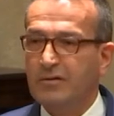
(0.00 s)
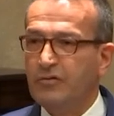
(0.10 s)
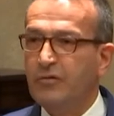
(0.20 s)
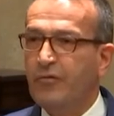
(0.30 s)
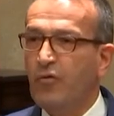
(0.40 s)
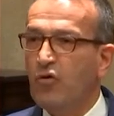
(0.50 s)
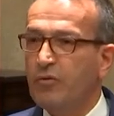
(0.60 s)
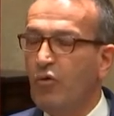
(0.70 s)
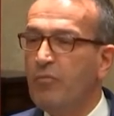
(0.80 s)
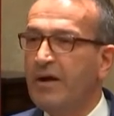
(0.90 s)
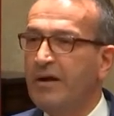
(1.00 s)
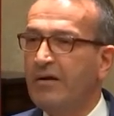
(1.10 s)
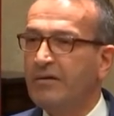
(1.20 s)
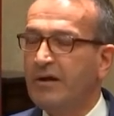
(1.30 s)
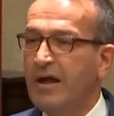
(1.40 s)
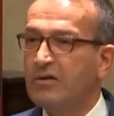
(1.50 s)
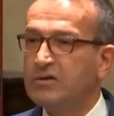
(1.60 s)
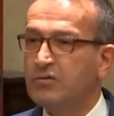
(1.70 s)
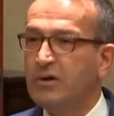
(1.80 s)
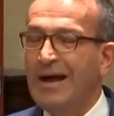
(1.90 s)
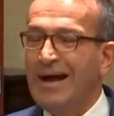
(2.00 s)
to fork more money out of the council.